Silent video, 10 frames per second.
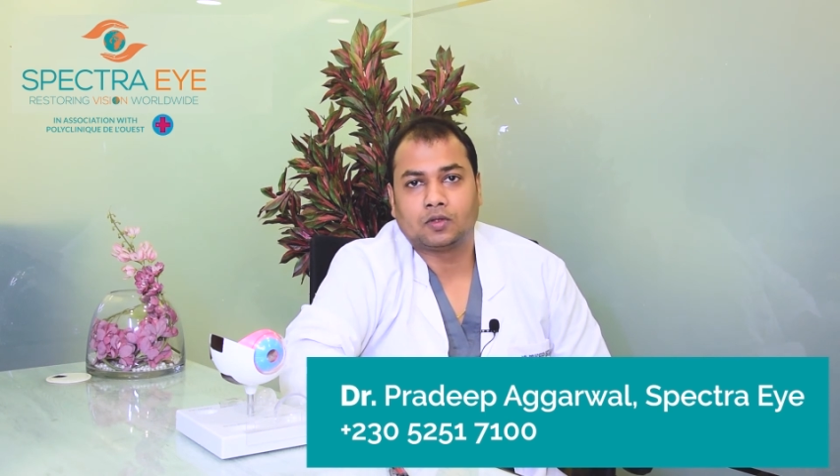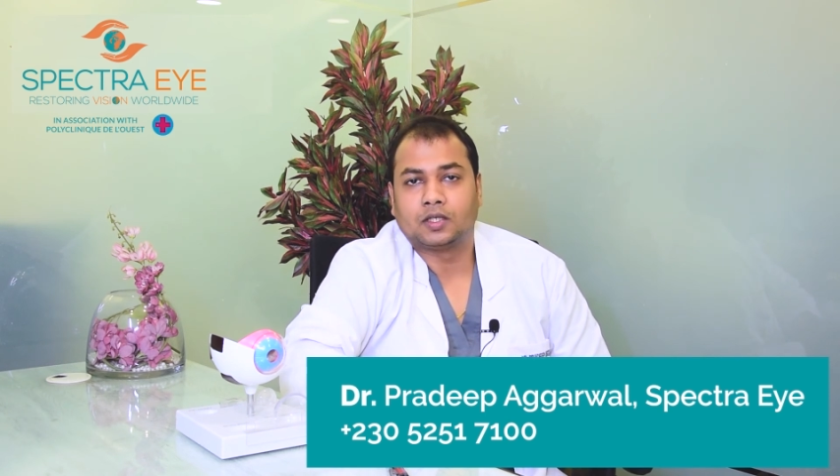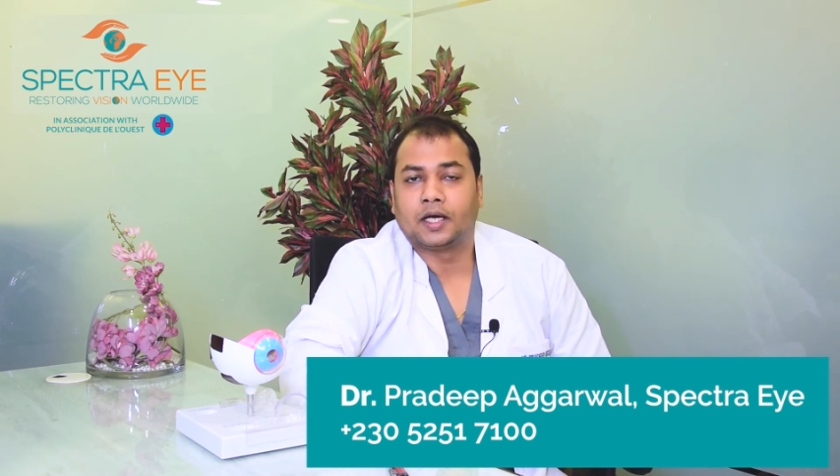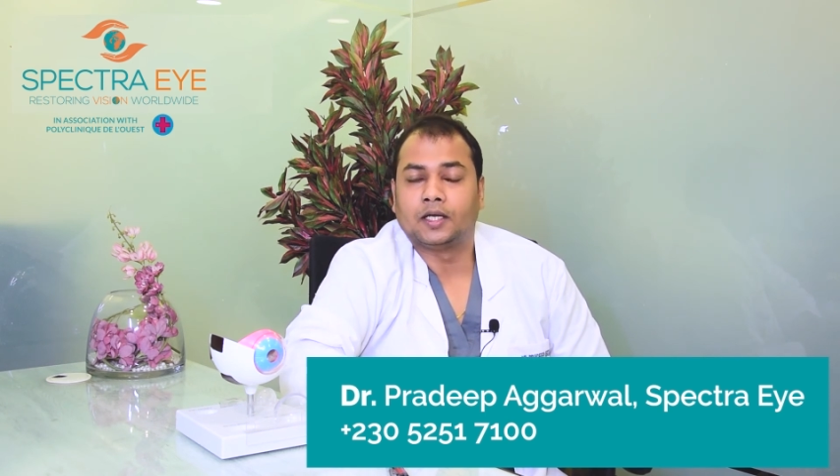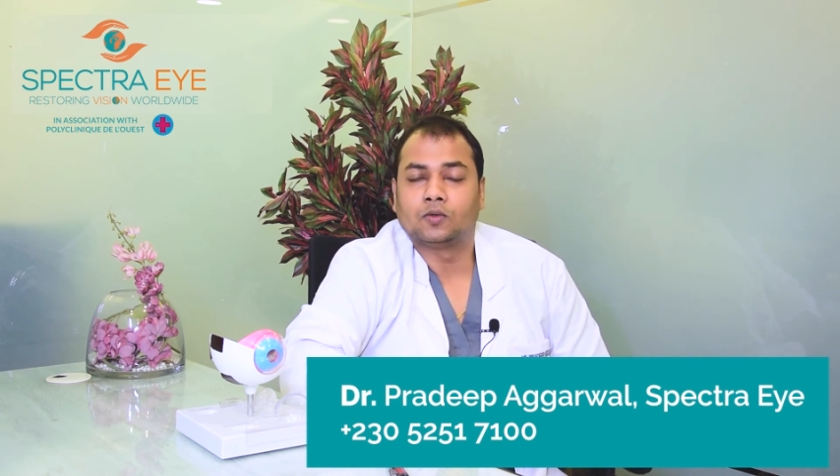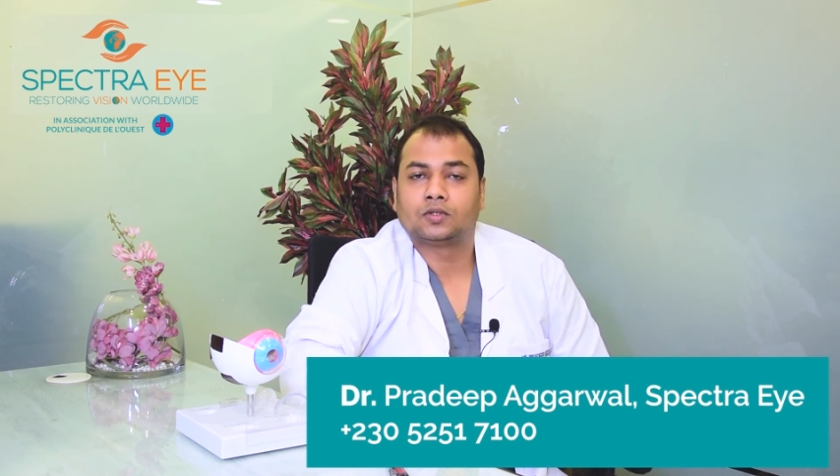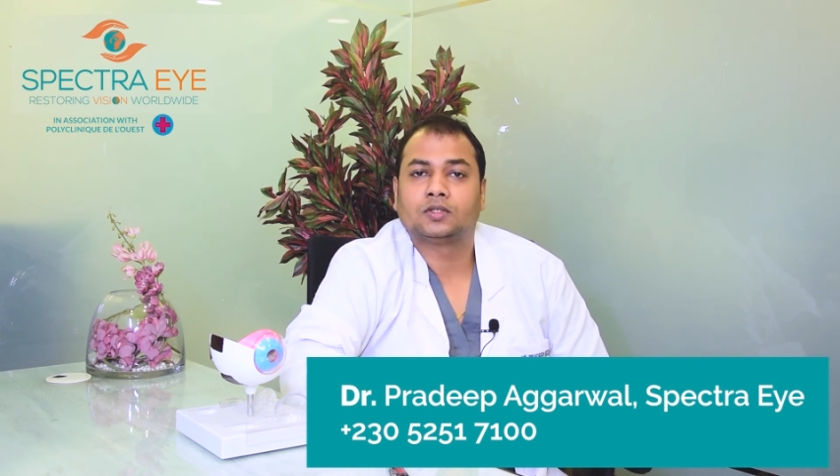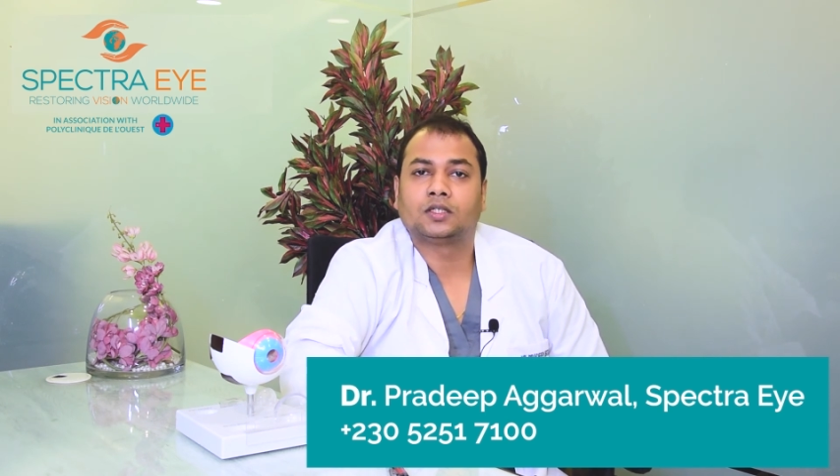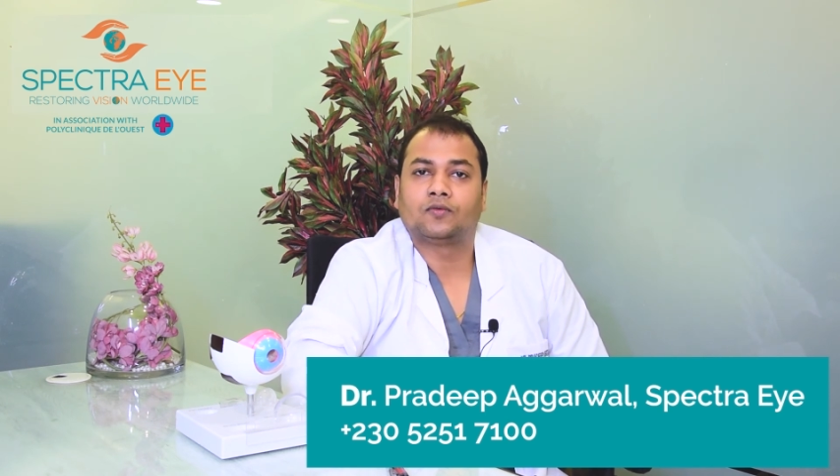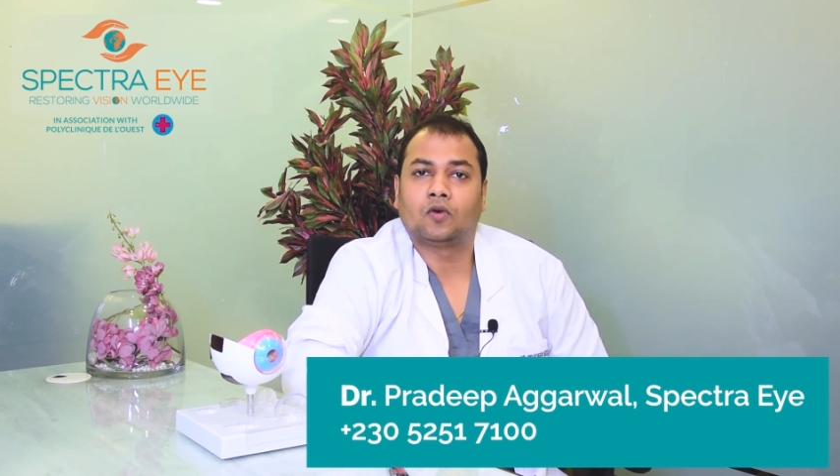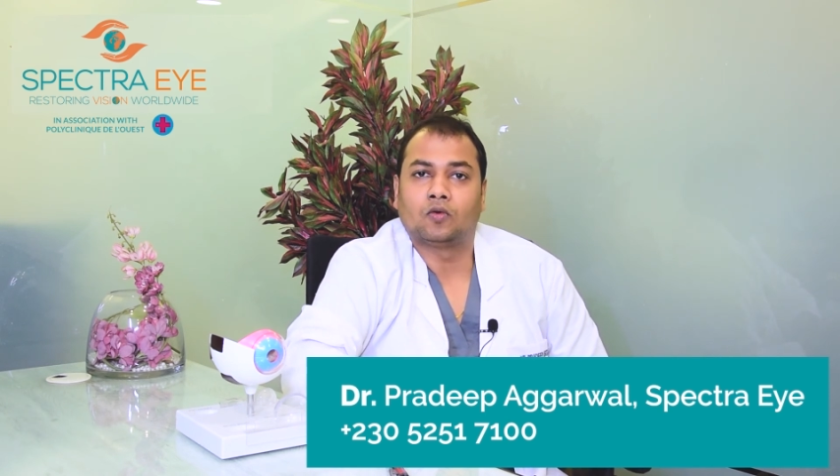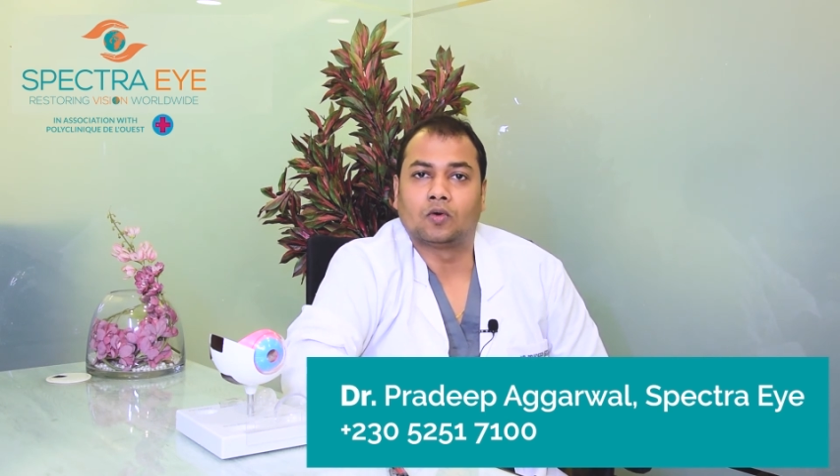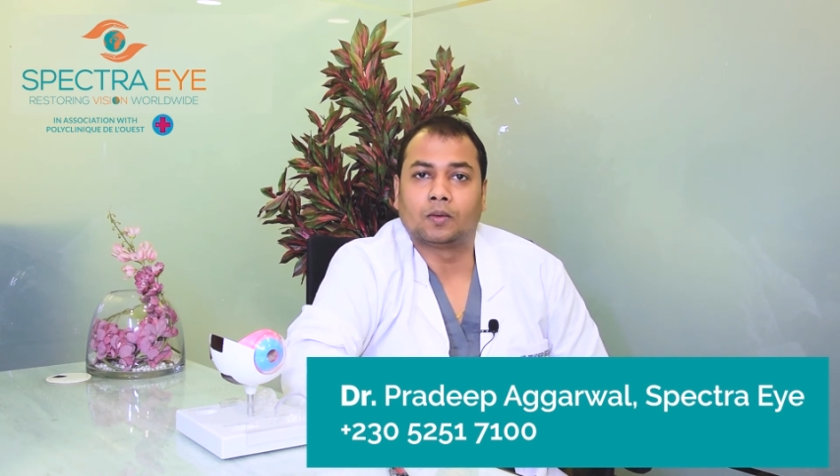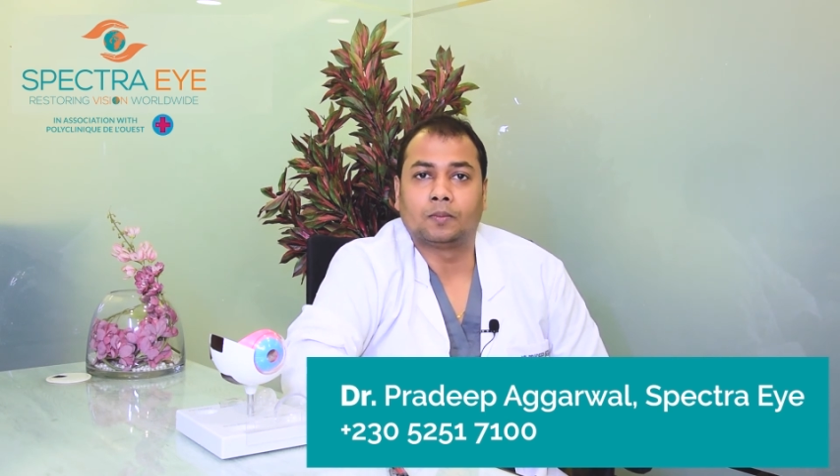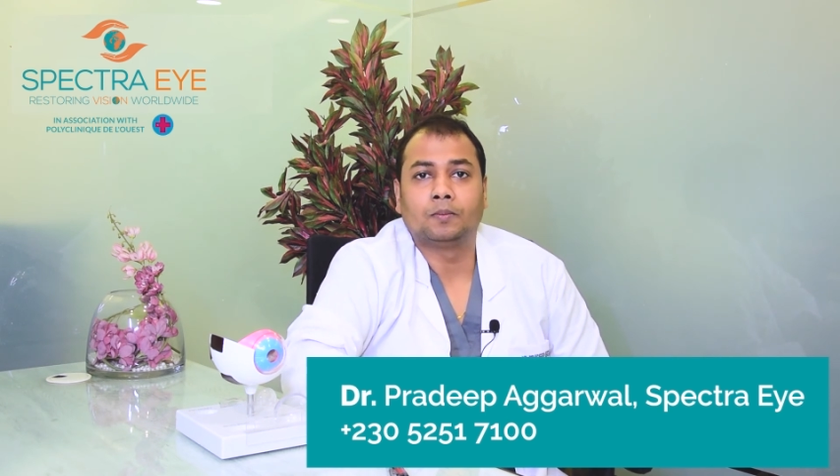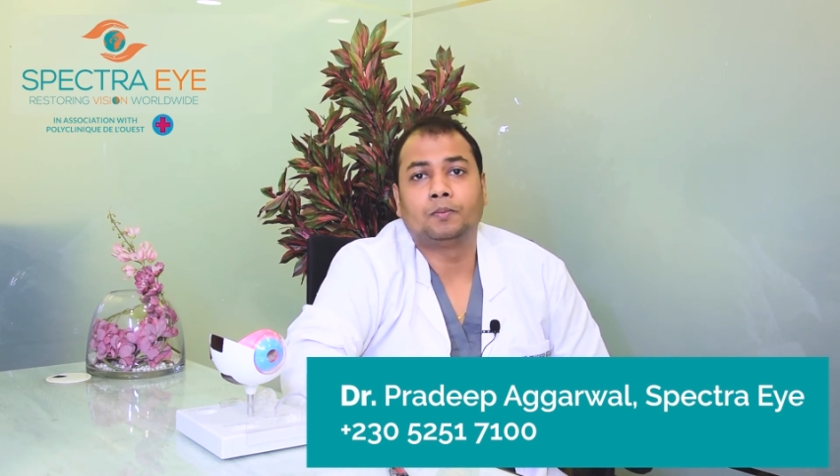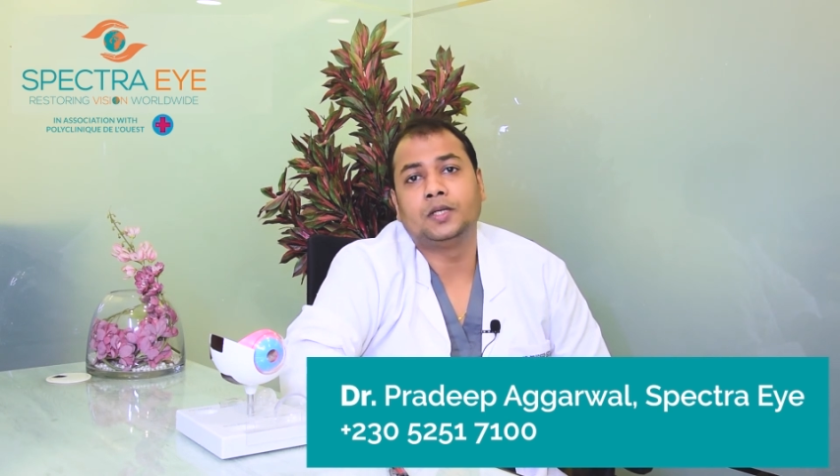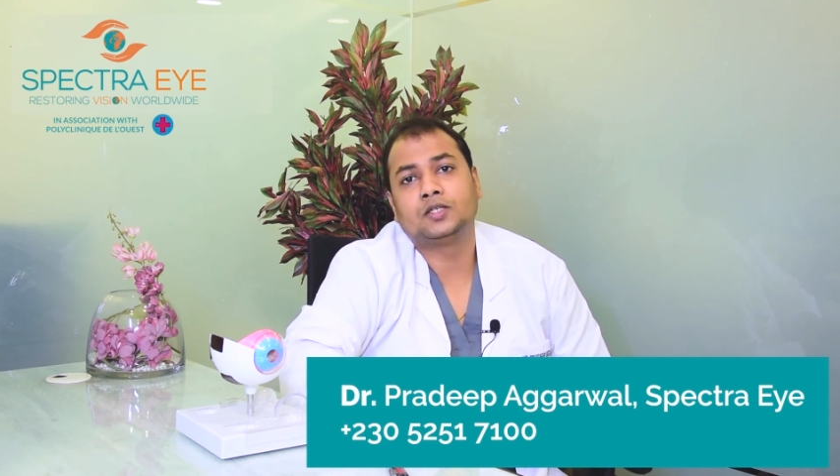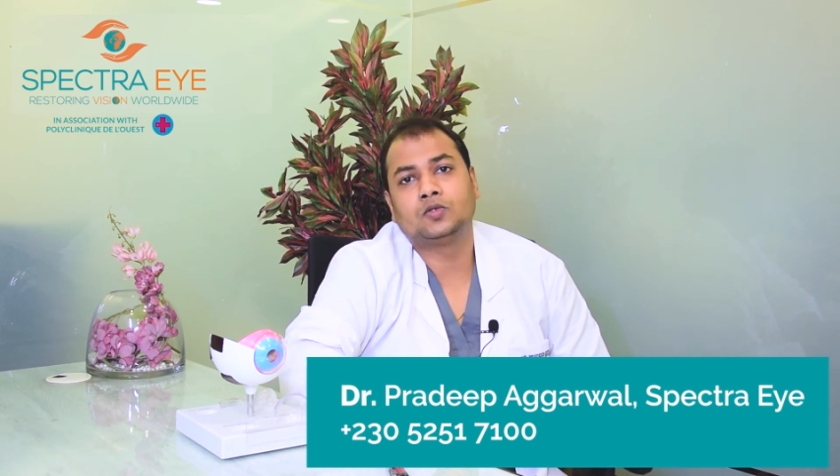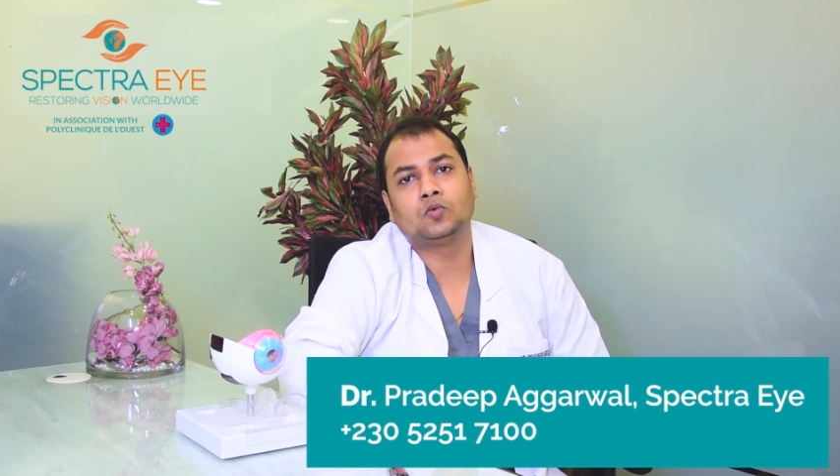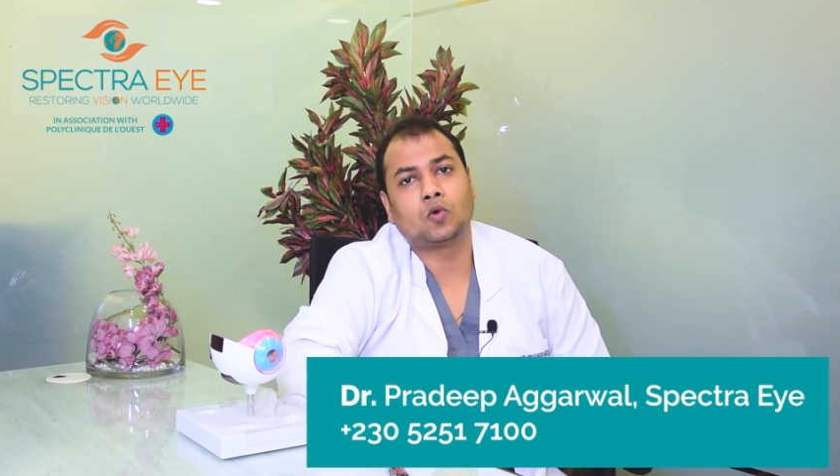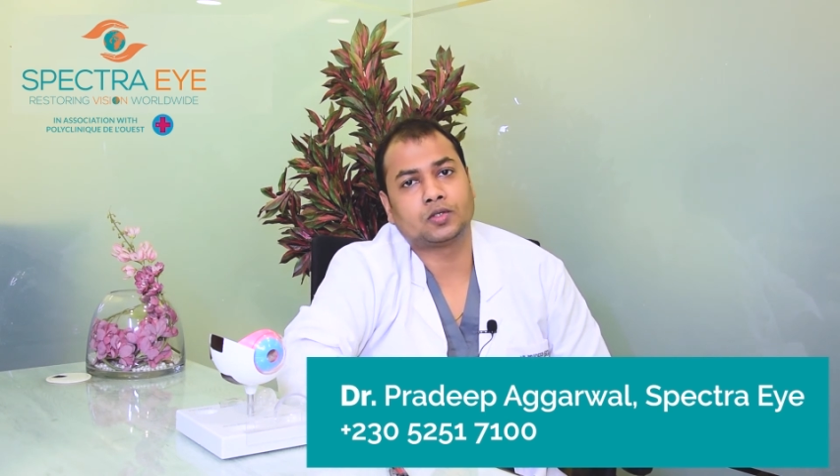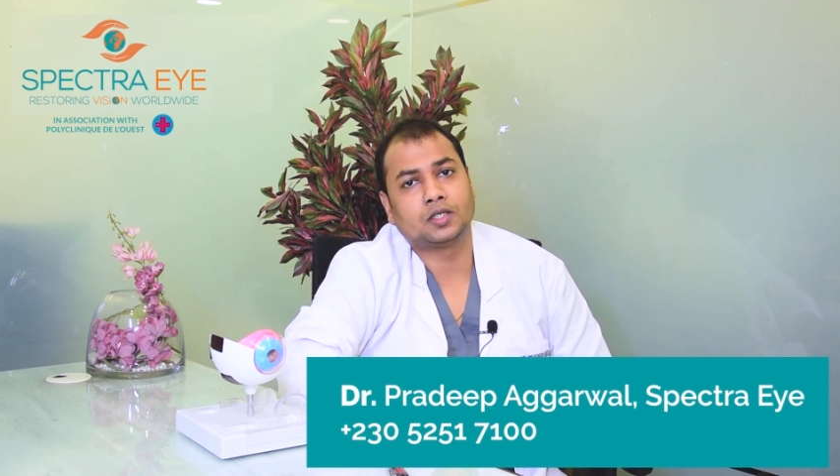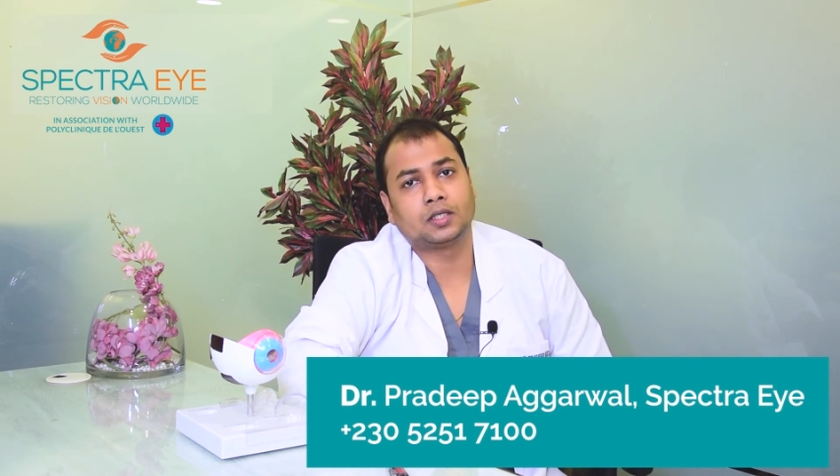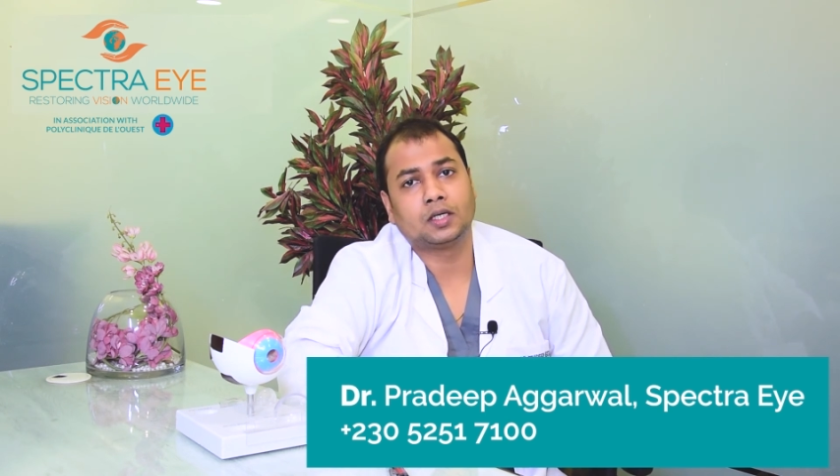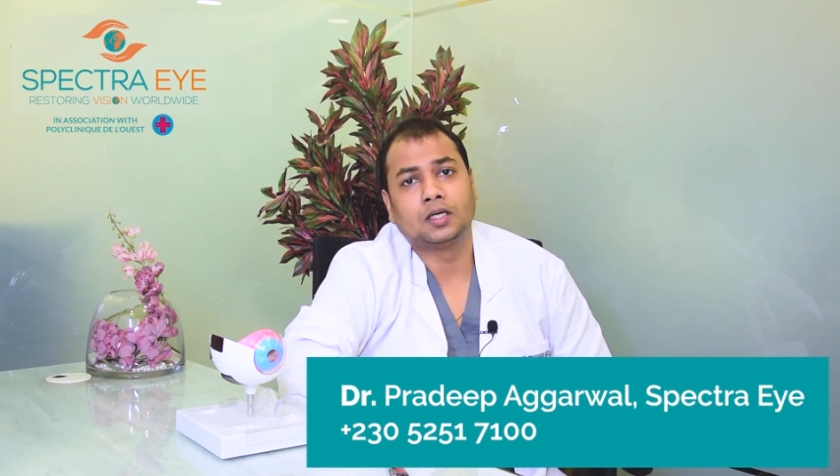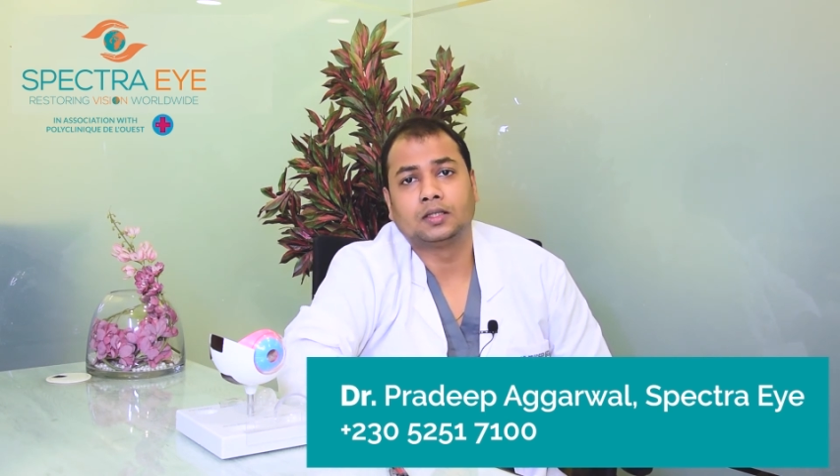for the diagnosis and the follow-up. Please do watch it.